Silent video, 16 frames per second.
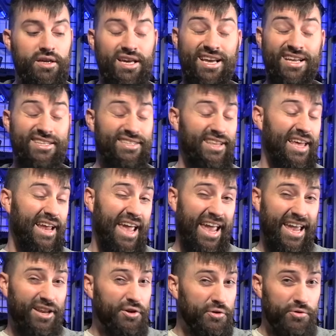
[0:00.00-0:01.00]
it's like
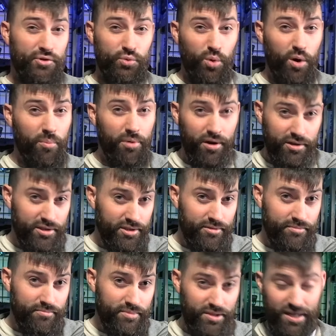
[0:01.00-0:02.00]
812
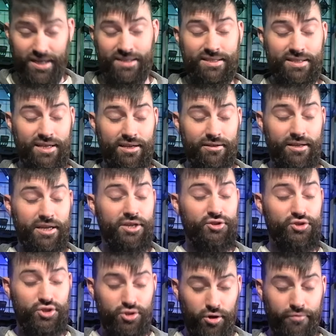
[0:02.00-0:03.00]
bucks. So like I said, a
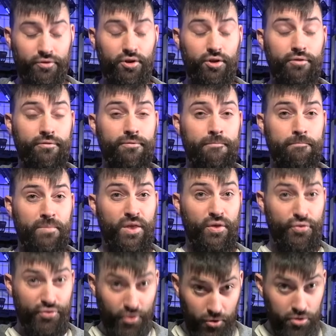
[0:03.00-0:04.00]
conservative
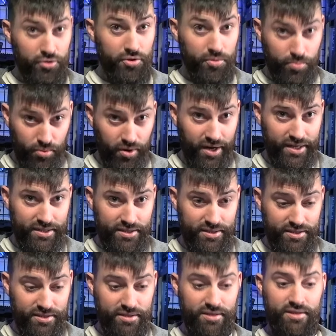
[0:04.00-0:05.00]
third of the
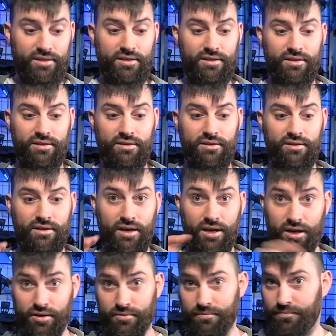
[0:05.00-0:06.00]
price
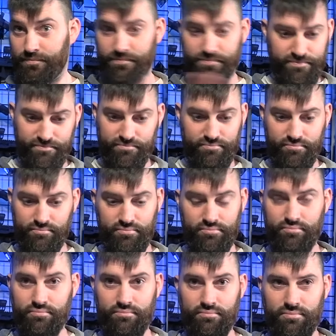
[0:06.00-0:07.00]
of
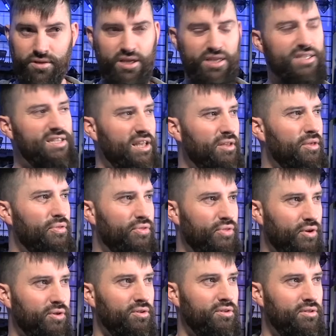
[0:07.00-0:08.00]
is that a
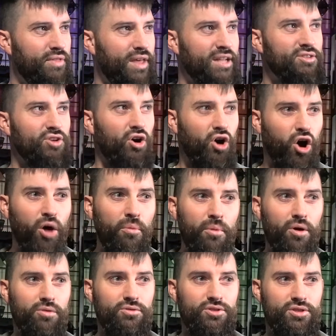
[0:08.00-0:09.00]
third? That's
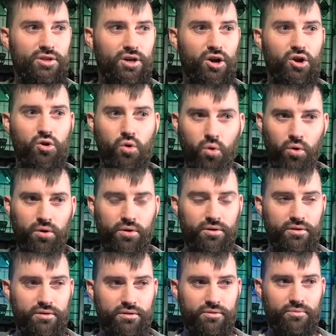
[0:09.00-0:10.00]
almost a
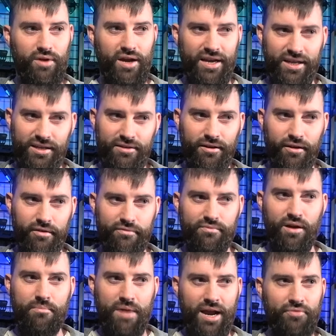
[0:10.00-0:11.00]
quarter, right? If
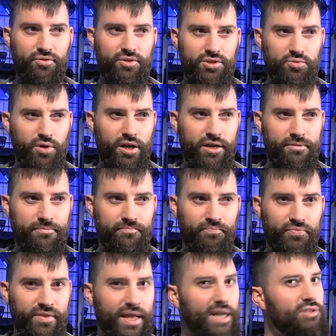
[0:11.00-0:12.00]
my math is right,
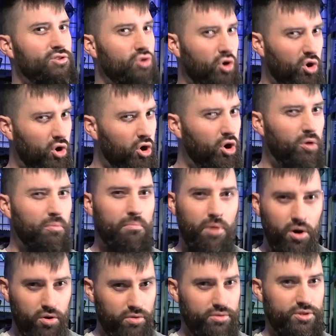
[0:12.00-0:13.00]
that's
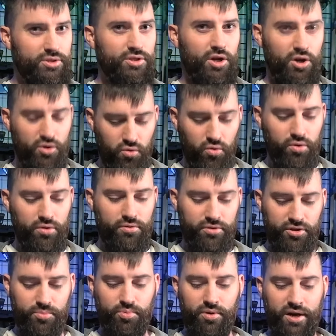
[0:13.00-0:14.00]
almost a quarter
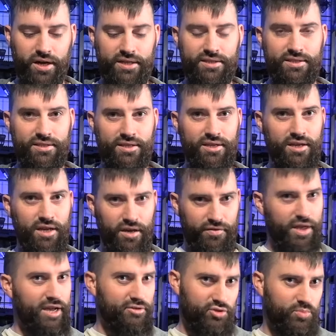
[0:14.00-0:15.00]
of the price of
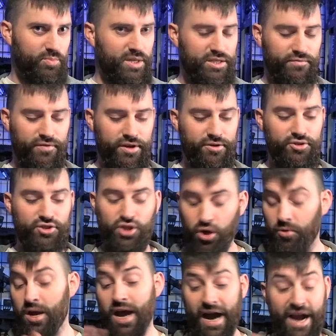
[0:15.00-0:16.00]
the actual Space Invader.
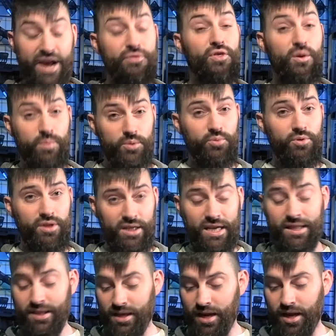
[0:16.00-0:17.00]
So I think we really
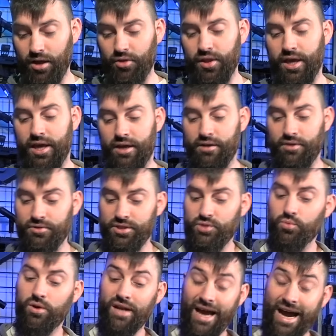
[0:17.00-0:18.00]
hit the nail on the head on
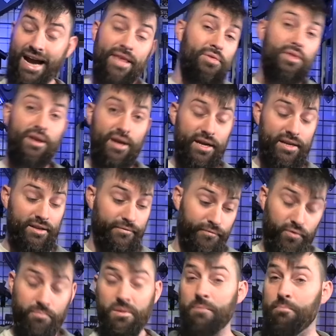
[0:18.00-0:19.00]
this one. I think I did.
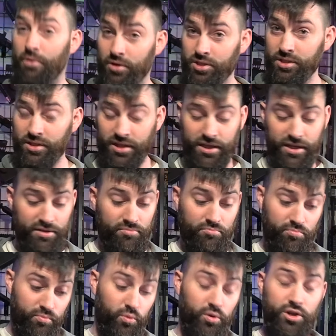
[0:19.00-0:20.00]
For me personally, and
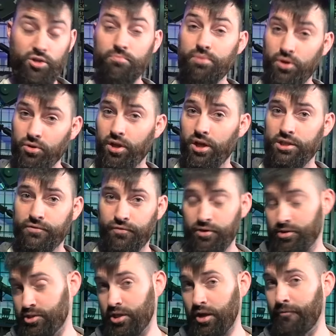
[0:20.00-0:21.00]
when you build guns for
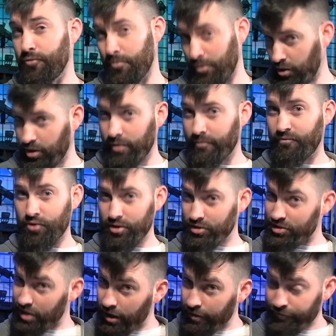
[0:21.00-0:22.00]
yourself, you're building them for
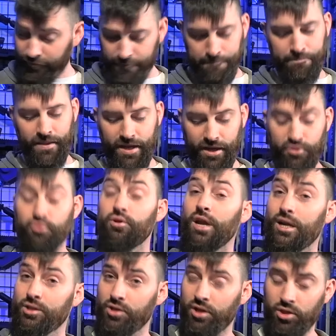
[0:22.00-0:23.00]
yourself, and who
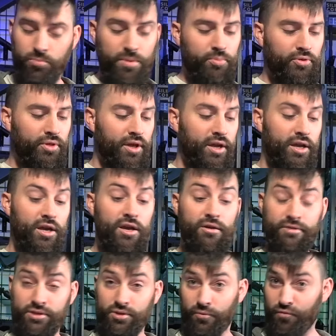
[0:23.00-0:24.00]
cares what other people think?
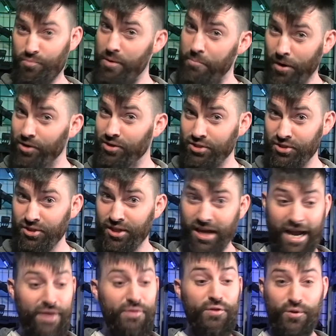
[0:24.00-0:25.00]
So for me personally,
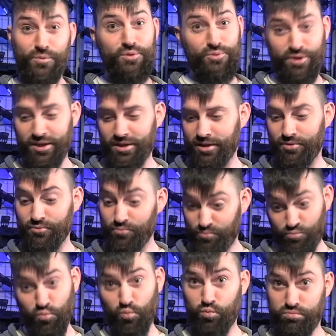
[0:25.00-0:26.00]
I think we really did,
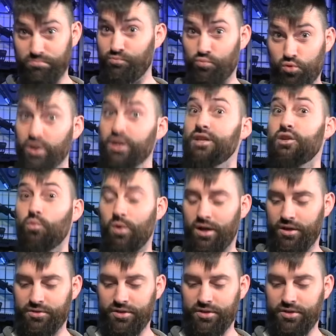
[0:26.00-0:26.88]
really did well on